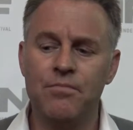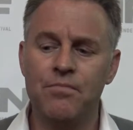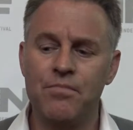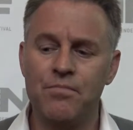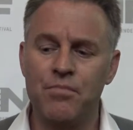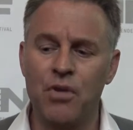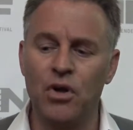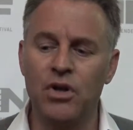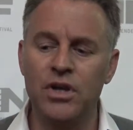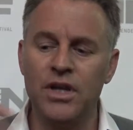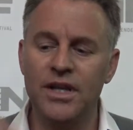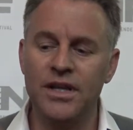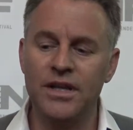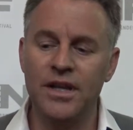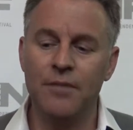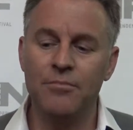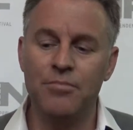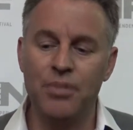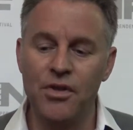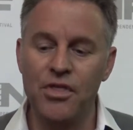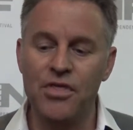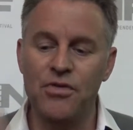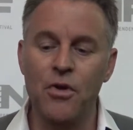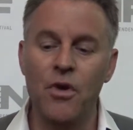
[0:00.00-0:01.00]

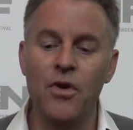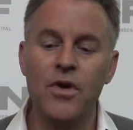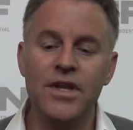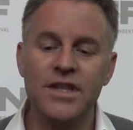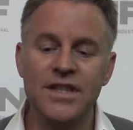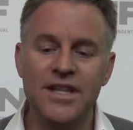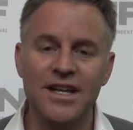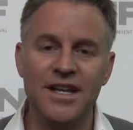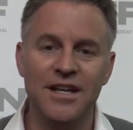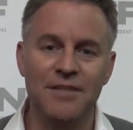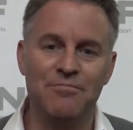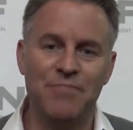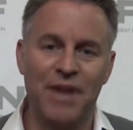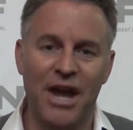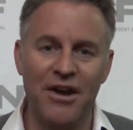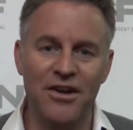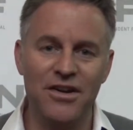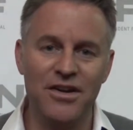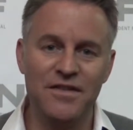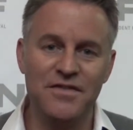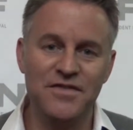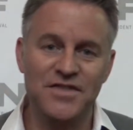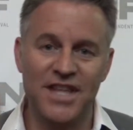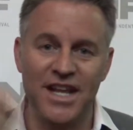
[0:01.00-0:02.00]
throwing the
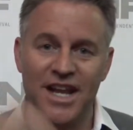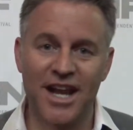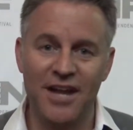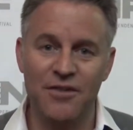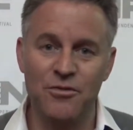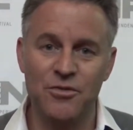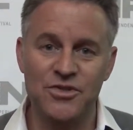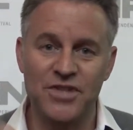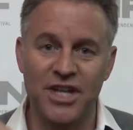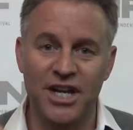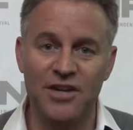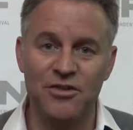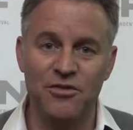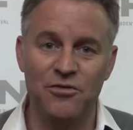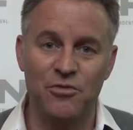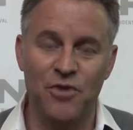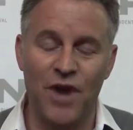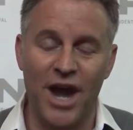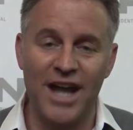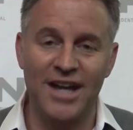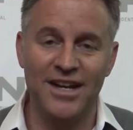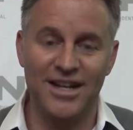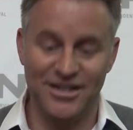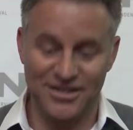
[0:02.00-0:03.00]
imperatives that I was going to
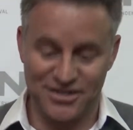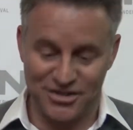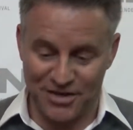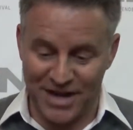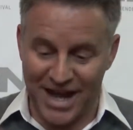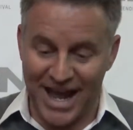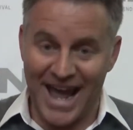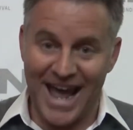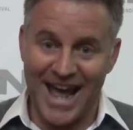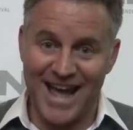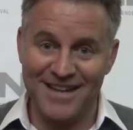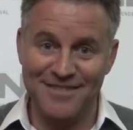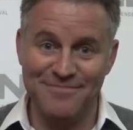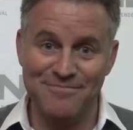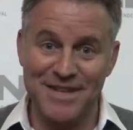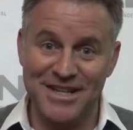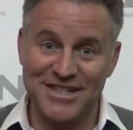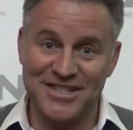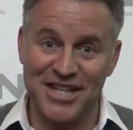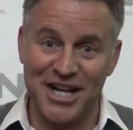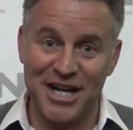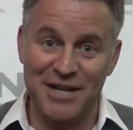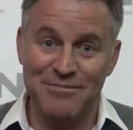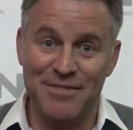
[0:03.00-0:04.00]
write into a hat,
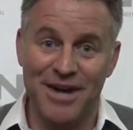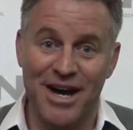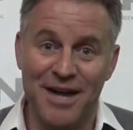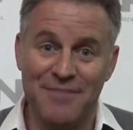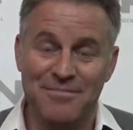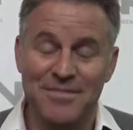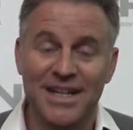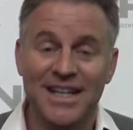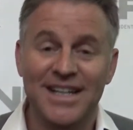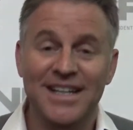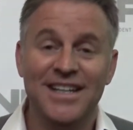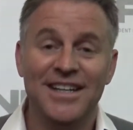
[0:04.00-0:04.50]
mixing them up,